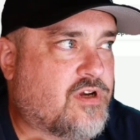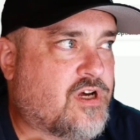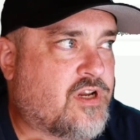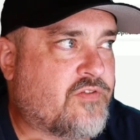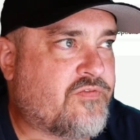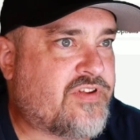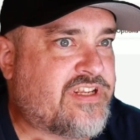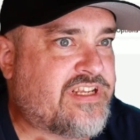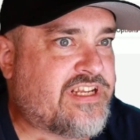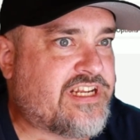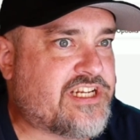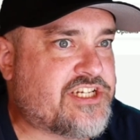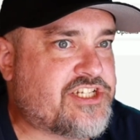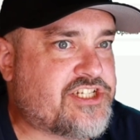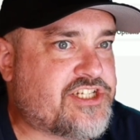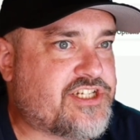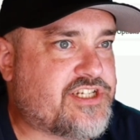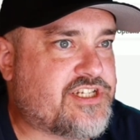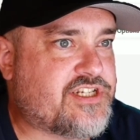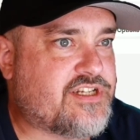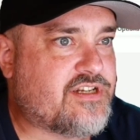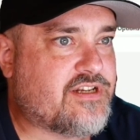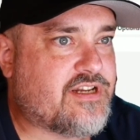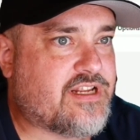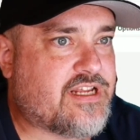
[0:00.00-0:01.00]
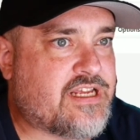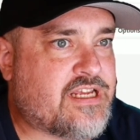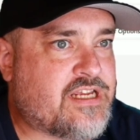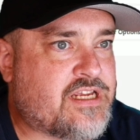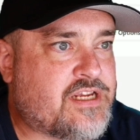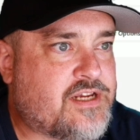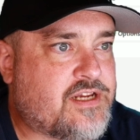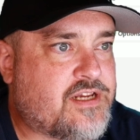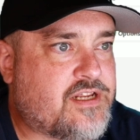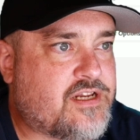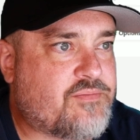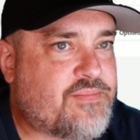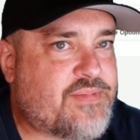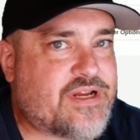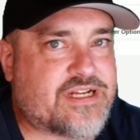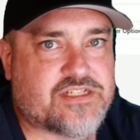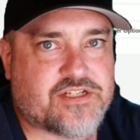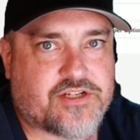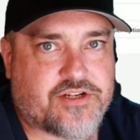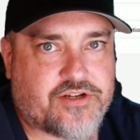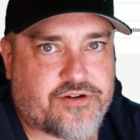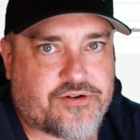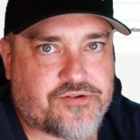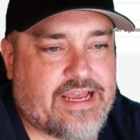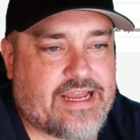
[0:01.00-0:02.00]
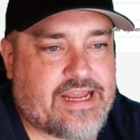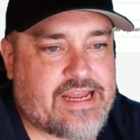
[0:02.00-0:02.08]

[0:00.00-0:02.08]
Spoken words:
on vacation in Mexico,